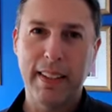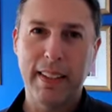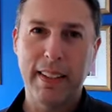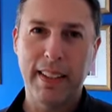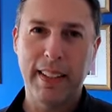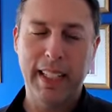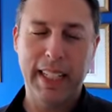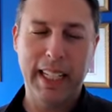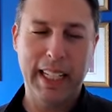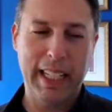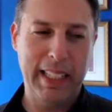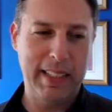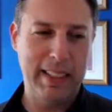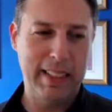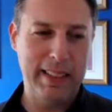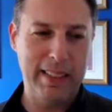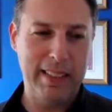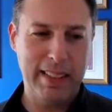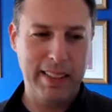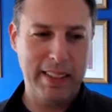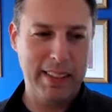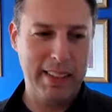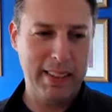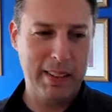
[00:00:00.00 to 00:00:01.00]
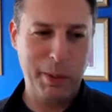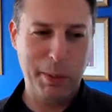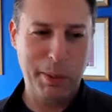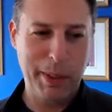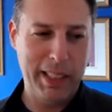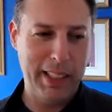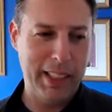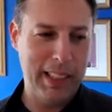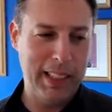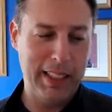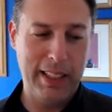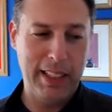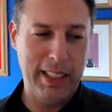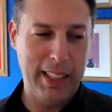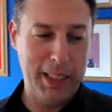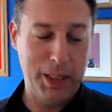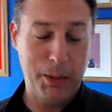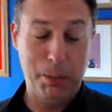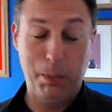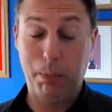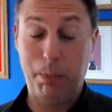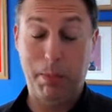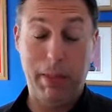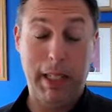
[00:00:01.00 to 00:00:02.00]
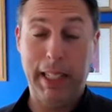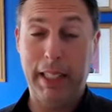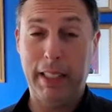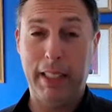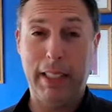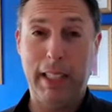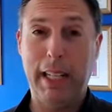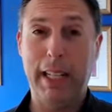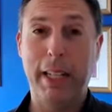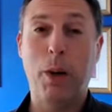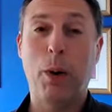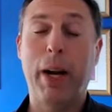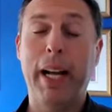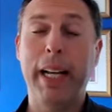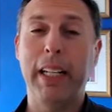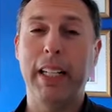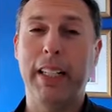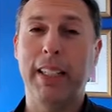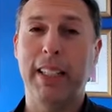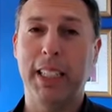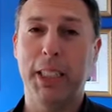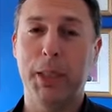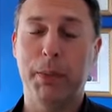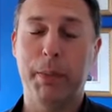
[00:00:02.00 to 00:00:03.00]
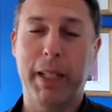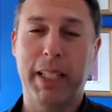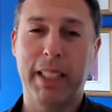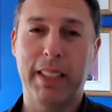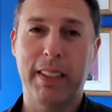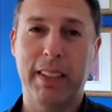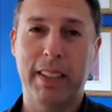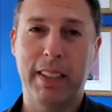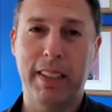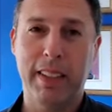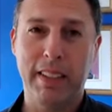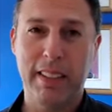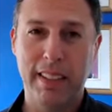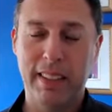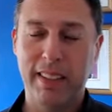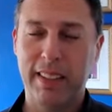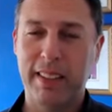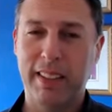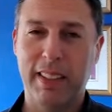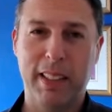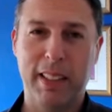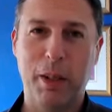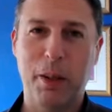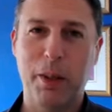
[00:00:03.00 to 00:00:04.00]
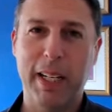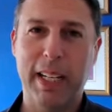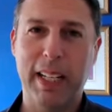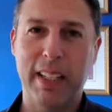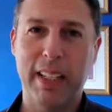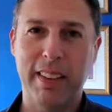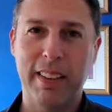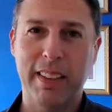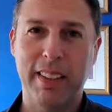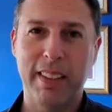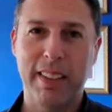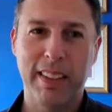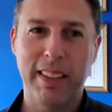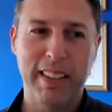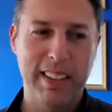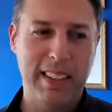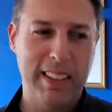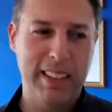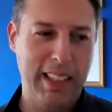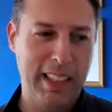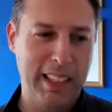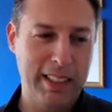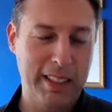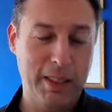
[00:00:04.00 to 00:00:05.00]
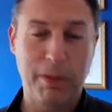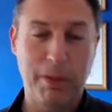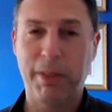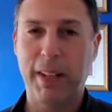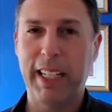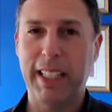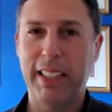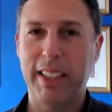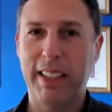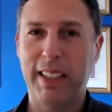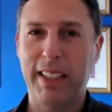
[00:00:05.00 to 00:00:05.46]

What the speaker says: and we didn't. I know I didn't expect to go down to find the